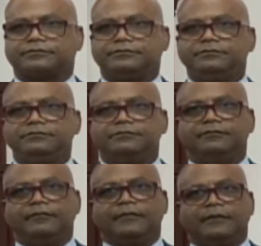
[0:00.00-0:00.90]

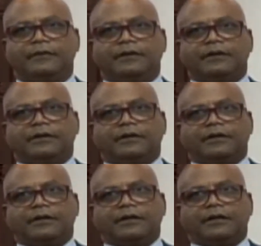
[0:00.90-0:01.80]
(no one is talking)